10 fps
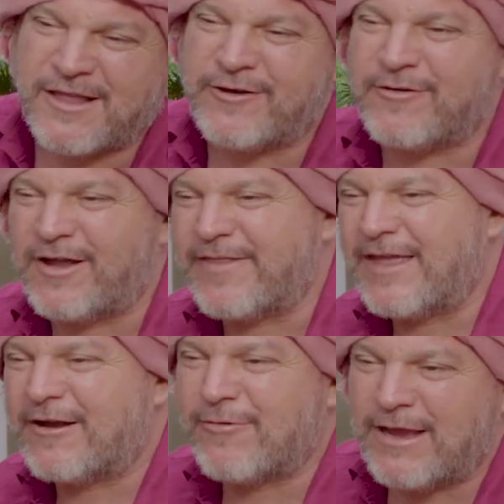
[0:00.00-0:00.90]
yeah, they don't like their
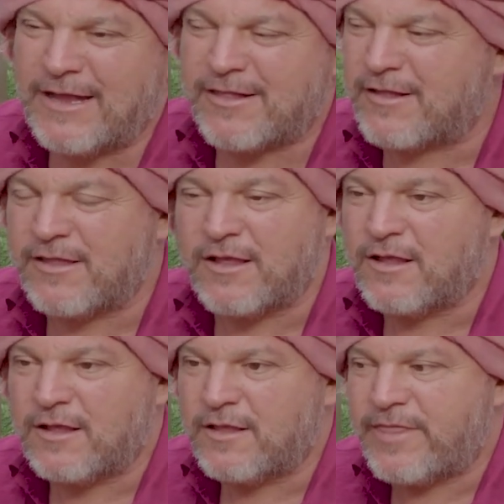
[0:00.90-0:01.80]
yeah. greens. And
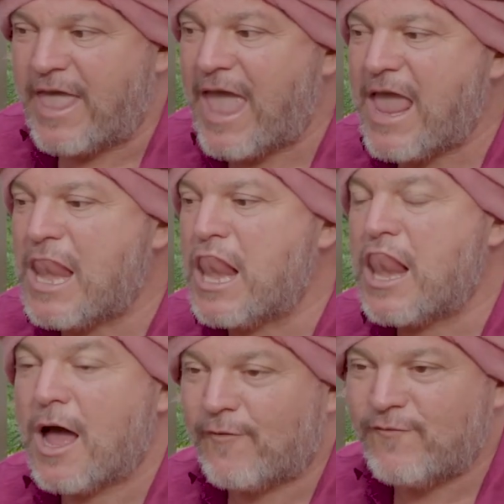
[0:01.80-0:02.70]
they
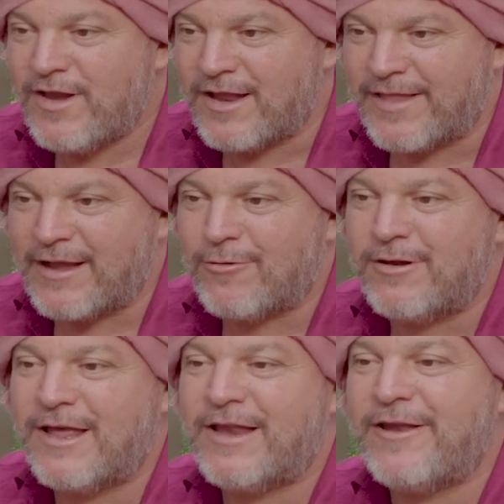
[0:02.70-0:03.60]
loved it. They
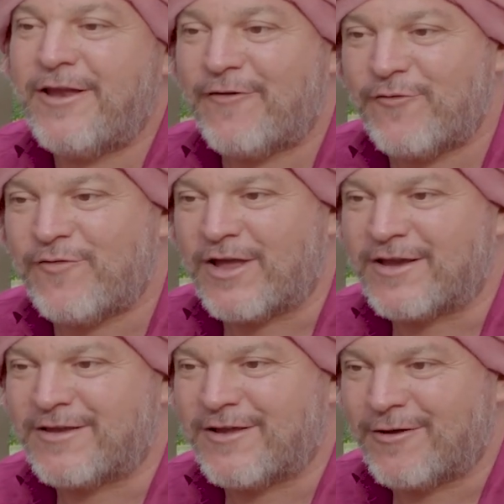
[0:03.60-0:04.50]
couldn't get enough of it,
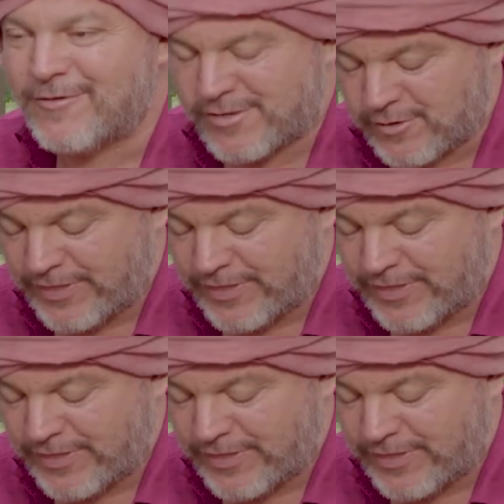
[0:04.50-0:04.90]
yeah. you know. So